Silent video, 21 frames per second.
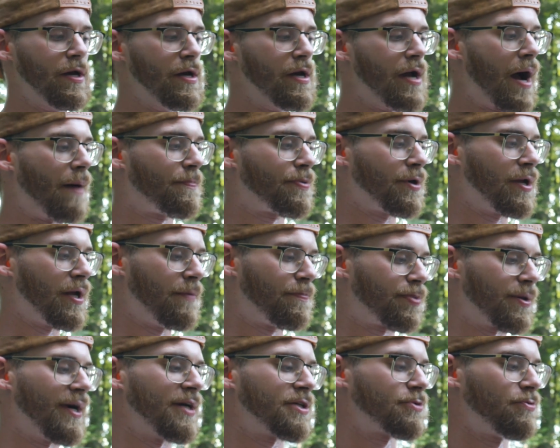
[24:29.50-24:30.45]
I'm pretty
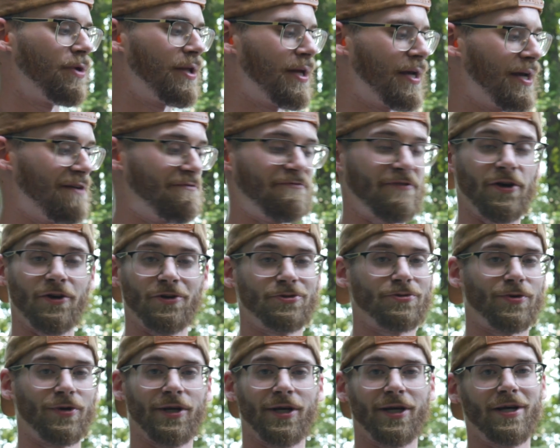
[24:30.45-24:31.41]
impressed with it. It feels
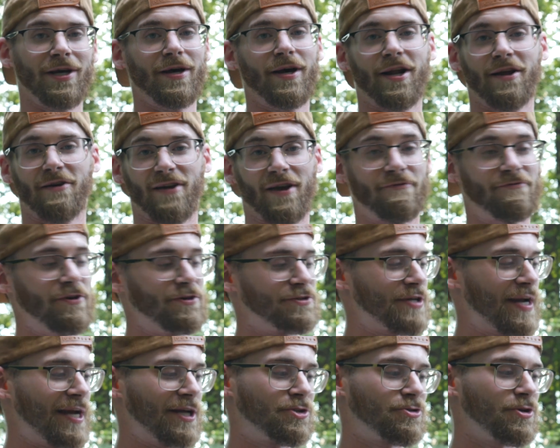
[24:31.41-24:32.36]
really good. It feels
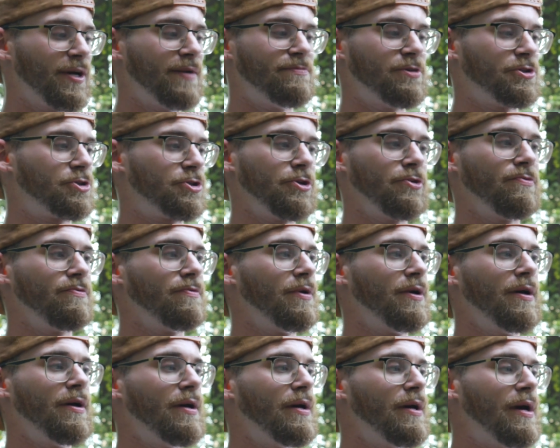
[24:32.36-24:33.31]
like a dream to shoot.
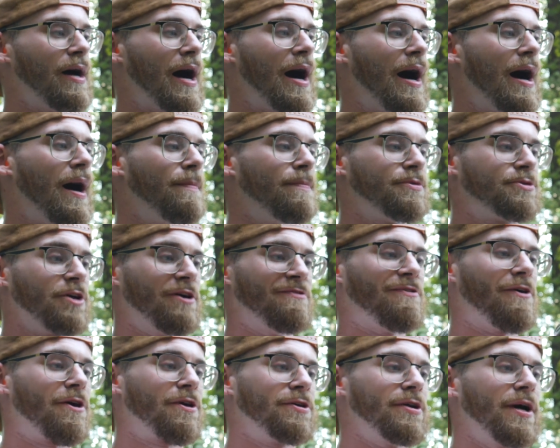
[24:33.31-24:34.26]
So
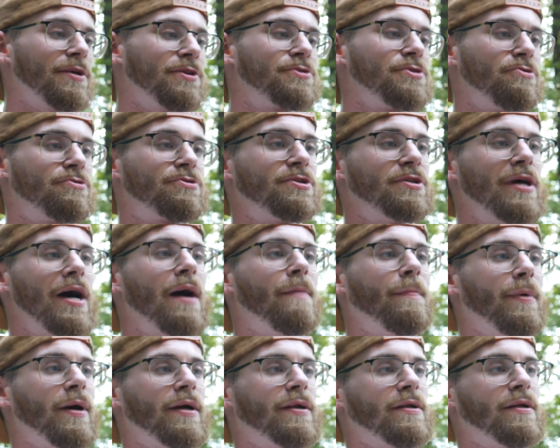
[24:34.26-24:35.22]
far, nothing's loosened up,
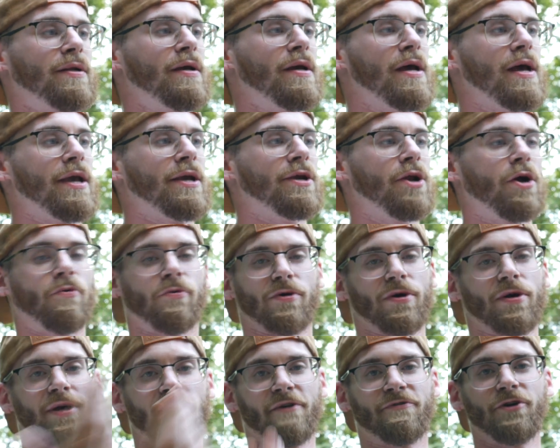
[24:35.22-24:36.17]
but, you know, we're
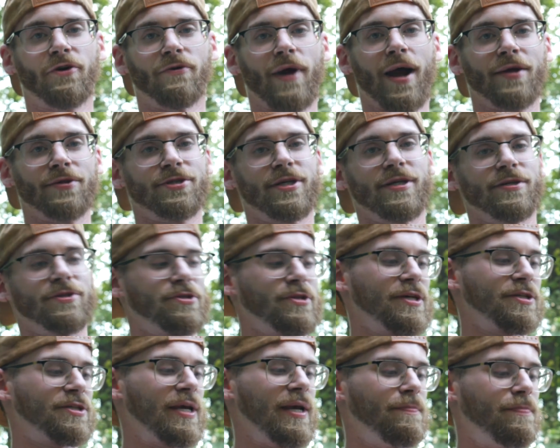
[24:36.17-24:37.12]
only a few rounds in, so let's keep